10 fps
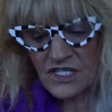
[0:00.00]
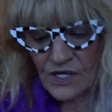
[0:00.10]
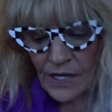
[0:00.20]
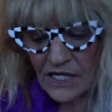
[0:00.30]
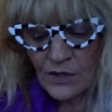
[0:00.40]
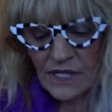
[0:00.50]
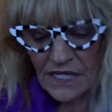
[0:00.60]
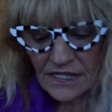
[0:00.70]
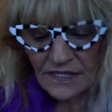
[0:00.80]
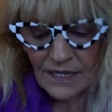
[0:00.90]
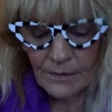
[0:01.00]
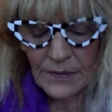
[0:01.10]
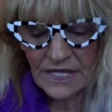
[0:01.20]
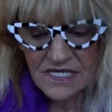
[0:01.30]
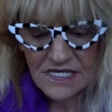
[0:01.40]
So I created them
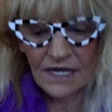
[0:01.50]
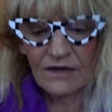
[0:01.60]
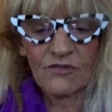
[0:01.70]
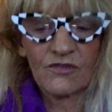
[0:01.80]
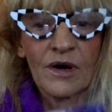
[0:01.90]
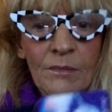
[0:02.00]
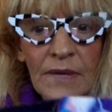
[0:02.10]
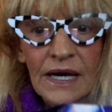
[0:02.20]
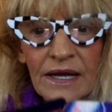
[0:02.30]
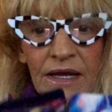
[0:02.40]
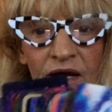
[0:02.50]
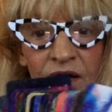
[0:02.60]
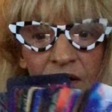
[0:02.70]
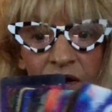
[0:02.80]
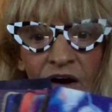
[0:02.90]
myself from my
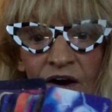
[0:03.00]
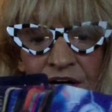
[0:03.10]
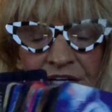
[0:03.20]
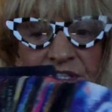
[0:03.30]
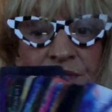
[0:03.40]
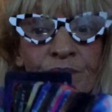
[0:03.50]
art